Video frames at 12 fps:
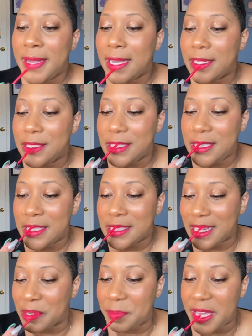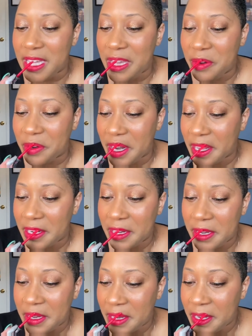As you see, it's like a pinky red,
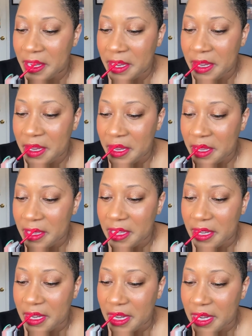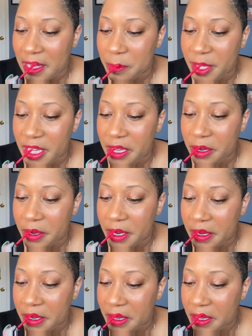like a hot pinky red.